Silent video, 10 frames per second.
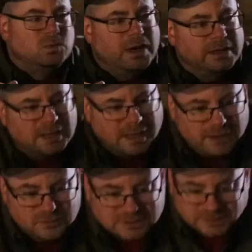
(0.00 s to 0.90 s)
One, I
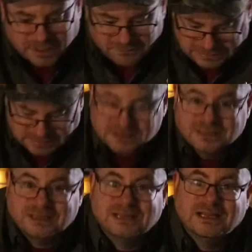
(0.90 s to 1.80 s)
would love it
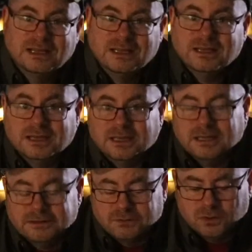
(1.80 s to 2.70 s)

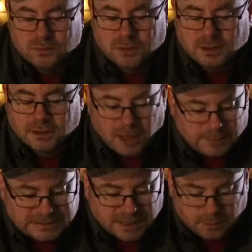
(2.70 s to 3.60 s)
if you would
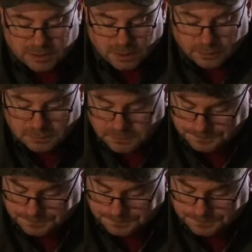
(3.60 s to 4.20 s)
comment down below.